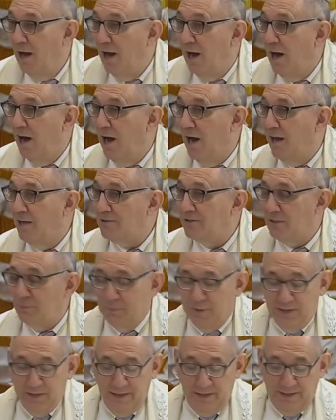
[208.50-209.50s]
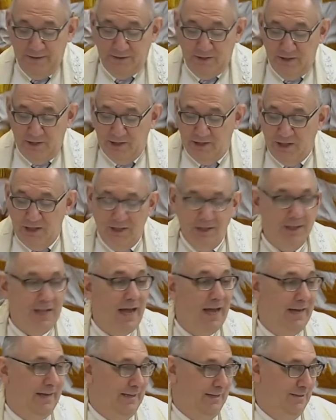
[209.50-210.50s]
Ultimately, to the
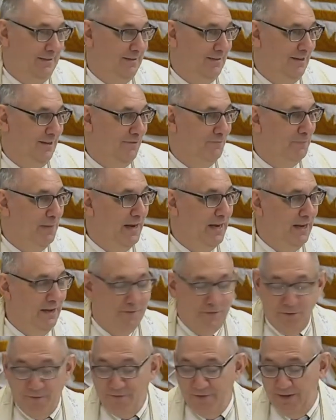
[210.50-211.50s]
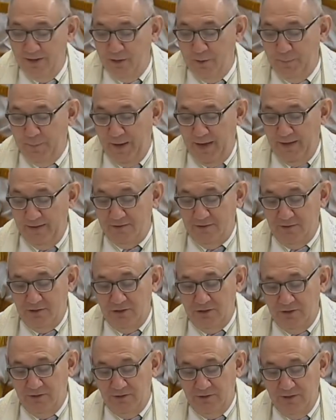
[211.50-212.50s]
delight of many of her fellow
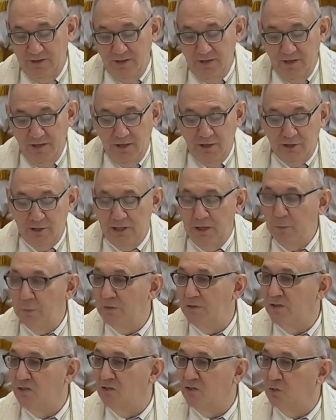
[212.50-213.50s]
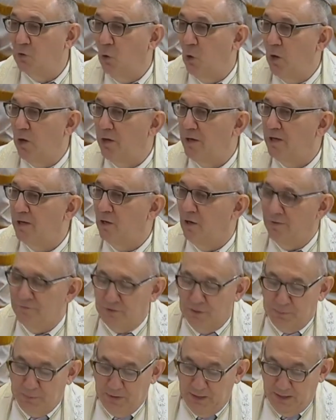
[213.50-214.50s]
passengers, she was escorted off the
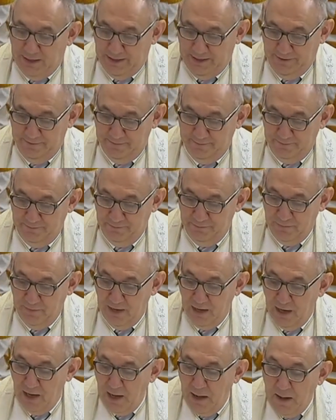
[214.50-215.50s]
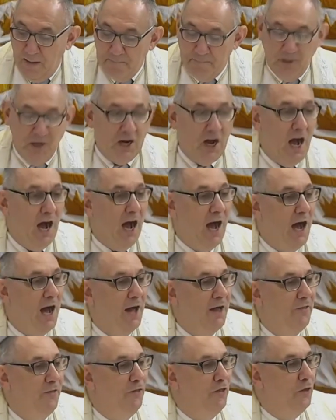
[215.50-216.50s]
plane. But
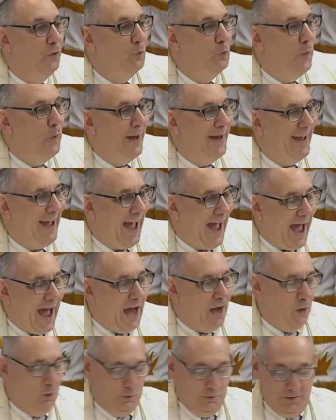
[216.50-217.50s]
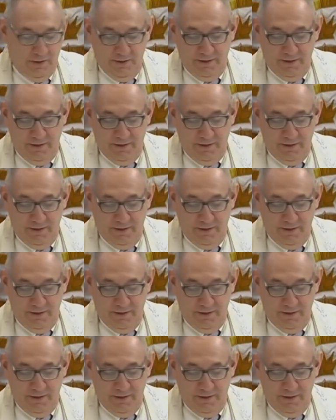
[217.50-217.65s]
on the way out,